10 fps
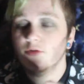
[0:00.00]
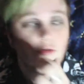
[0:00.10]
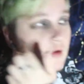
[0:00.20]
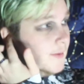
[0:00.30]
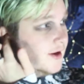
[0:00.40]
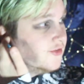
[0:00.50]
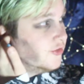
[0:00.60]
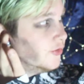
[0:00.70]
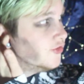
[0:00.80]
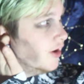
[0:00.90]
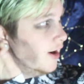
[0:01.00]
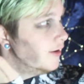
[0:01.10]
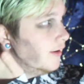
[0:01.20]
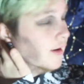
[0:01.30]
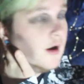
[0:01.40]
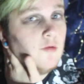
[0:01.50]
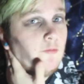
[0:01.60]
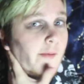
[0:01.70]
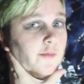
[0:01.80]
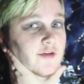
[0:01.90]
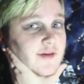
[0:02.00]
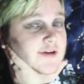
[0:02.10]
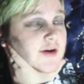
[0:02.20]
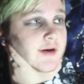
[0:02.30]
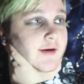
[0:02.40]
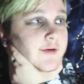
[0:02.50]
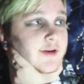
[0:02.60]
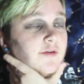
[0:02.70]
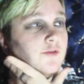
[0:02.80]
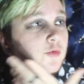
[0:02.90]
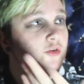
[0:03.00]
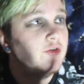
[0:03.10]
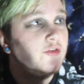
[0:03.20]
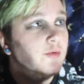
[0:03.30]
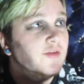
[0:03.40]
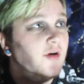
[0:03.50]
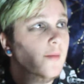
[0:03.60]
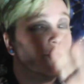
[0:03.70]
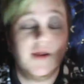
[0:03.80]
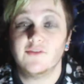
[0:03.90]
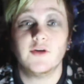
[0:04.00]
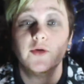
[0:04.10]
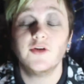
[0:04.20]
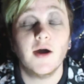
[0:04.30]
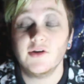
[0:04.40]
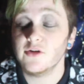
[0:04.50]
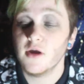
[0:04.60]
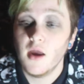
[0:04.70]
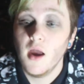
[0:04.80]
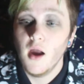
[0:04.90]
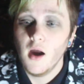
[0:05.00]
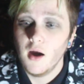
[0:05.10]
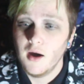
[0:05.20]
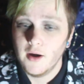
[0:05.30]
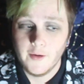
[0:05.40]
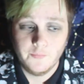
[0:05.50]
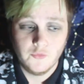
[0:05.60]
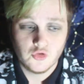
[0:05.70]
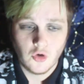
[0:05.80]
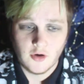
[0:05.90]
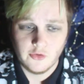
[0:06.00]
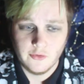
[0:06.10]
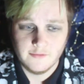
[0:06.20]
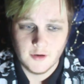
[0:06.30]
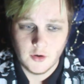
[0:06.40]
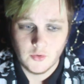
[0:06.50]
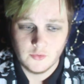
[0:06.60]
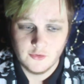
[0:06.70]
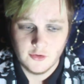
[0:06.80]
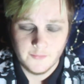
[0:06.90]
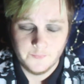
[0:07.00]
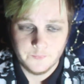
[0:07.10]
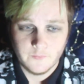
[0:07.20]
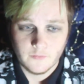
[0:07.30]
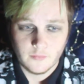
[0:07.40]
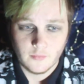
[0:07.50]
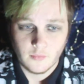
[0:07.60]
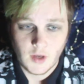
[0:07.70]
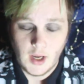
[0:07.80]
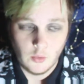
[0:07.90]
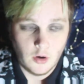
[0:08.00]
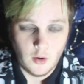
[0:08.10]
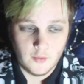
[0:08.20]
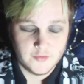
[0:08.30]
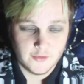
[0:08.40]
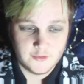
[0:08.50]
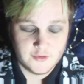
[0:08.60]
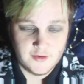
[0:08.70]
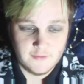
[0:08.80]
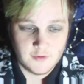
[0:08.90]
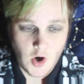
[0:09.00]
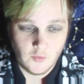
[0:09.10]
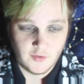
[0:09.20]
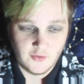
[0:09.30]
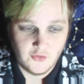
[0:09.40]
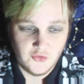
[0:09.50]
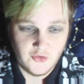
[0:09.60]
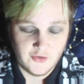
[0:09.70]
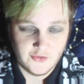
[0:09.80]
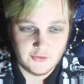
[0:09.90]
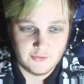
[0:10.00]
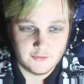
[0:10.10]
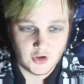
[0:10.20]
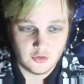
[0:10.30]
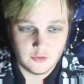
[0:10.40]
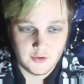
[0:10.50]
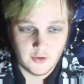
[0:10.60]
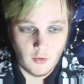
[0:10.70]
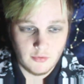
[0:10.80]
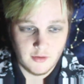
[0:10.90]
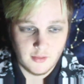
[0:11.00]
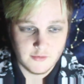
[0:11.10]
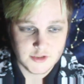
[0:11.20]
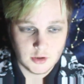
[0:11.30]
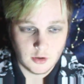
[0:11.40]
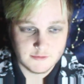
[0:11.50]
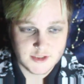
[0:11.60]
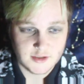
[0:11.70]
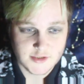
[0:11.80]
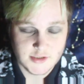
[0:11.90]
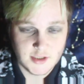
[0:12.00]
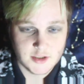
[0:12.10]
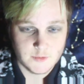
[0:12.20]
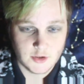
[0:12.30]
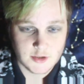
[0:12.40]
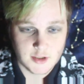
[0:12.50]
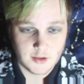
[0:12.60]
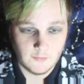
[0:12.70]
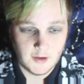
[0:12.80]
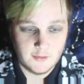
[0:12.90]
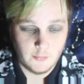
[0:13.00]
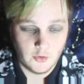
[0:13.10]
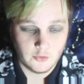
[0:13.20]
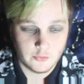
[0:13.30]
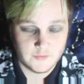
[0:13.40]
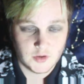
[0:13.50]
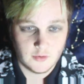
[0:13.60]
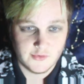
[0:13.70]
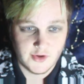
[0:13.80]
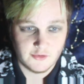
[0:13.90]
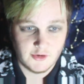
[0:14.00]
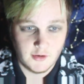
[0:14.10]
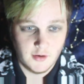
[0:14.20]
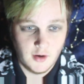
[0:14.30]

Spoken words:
committed suicide, and I can't remember if they found out it wasn't suicide, but yeah, someone dies. Drugs are involved, alcohol is obviously involved, and sex is involved. I don't think there is a lot of sex in this, because I don't read books with a lot of sex in.